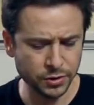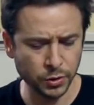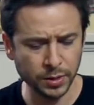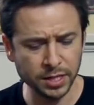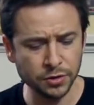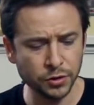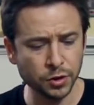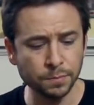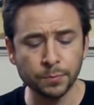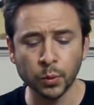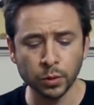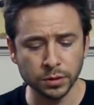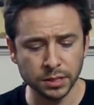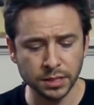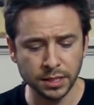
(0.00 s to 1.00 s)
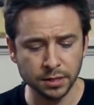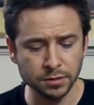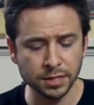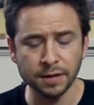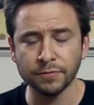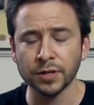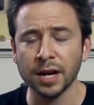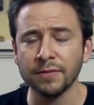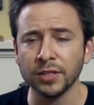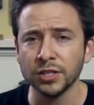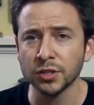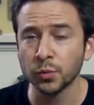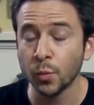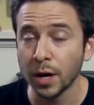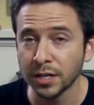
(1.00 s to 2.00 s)
so either you're bored to tears after having
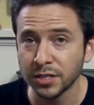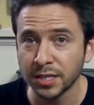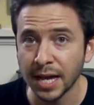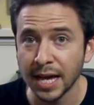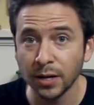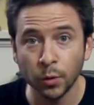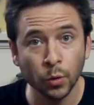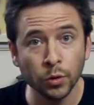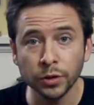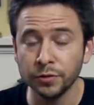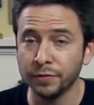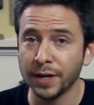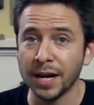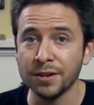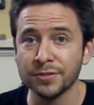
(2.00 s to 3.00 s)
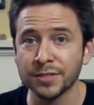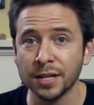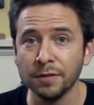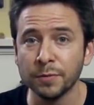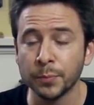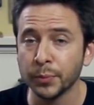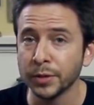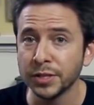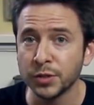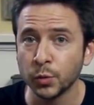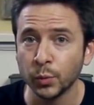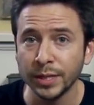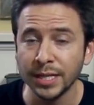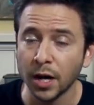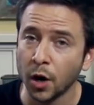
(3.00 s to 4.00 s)
just watched that, or you've got yourself a pretty
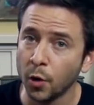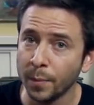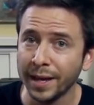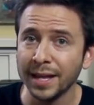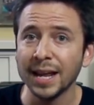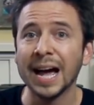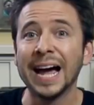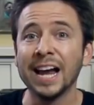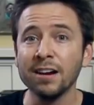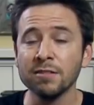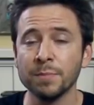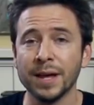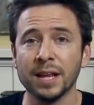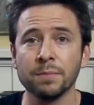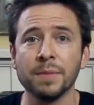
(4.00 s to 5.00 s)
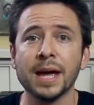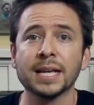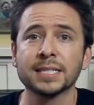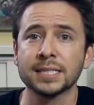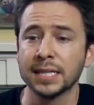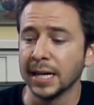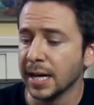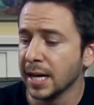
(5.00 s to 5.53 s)
sweet homemade Iron Man mask.